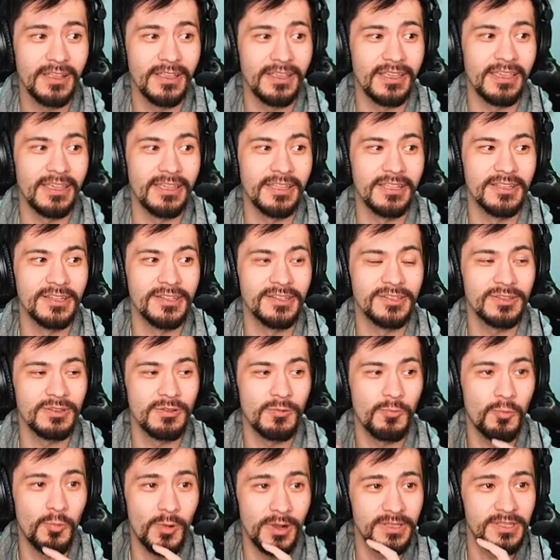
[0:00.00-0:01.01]
is
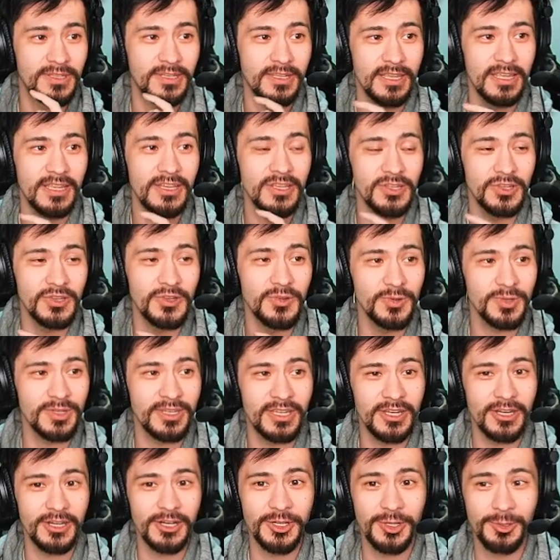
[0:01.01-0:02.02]
once again used
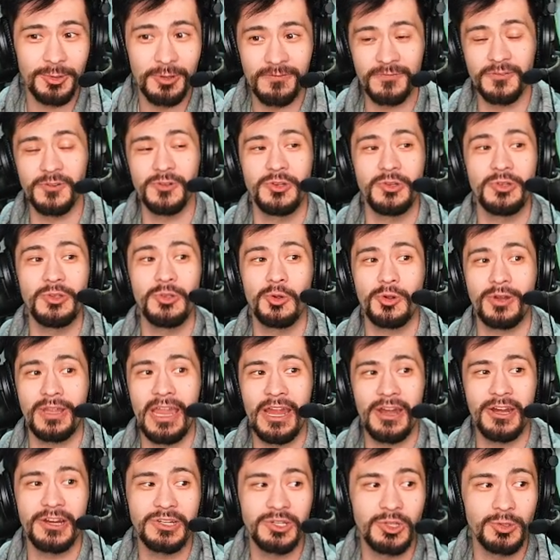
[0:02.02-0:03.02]
here to refer to your
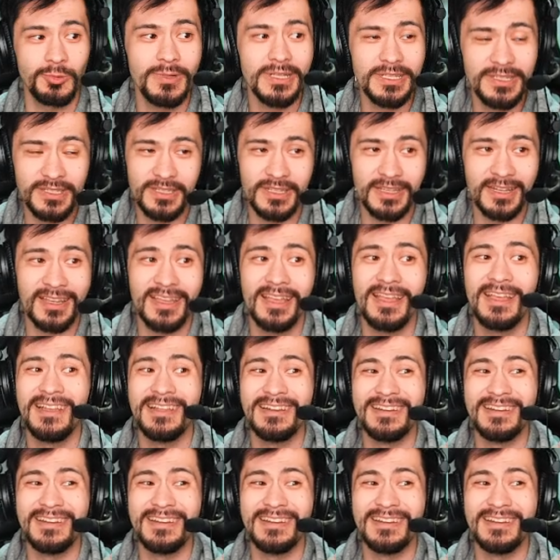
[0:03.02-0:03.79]
characteristic,